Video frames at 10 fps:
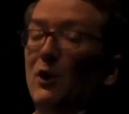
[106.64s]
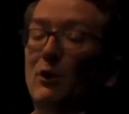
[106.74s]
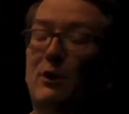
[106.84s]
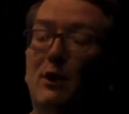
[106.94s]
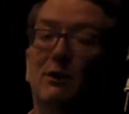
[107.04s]
it
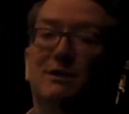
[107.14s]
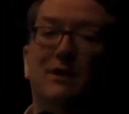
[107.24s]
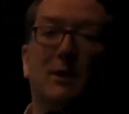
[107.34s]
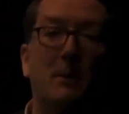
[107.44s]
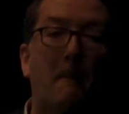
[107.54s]
on good
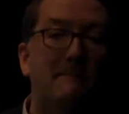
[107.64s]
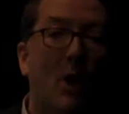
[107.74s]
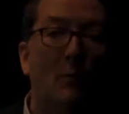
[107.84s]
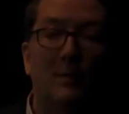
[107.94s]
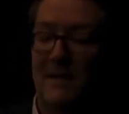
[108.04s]
authority
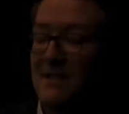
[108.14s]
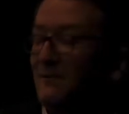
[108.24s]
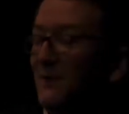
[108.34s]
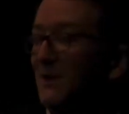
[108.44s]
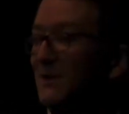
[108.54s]
that Bob
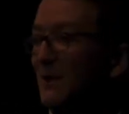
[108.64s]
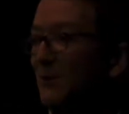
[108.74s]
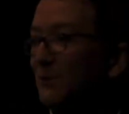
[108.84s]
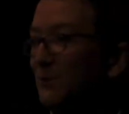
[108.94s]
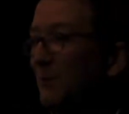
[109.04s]
is
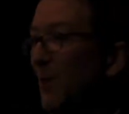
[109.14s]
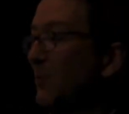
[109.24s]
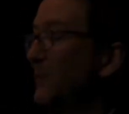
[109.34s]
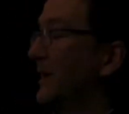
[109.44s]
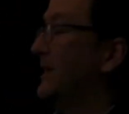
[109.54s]
first called Bob